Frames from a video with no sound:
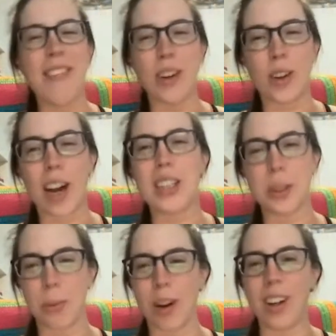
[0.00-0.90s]
have a
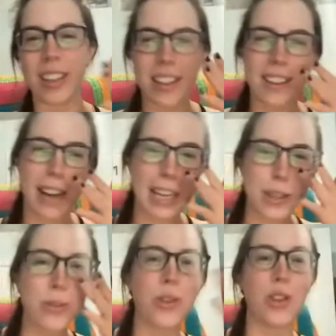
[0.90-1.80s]
crutch word. I
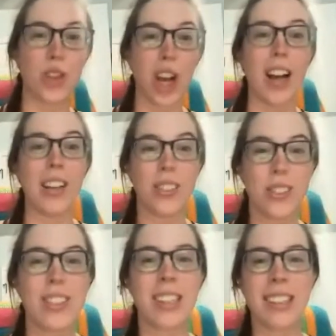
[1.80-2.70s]
use
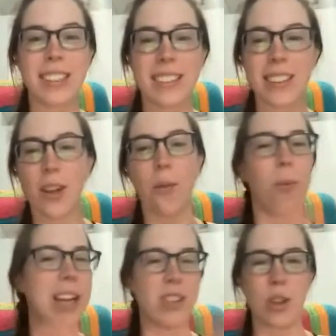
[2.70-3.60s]
just
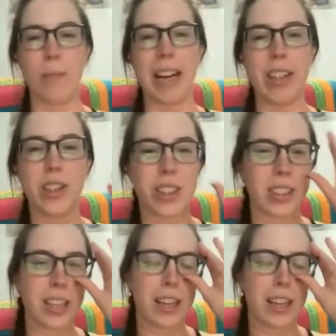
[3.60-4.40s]
way too much.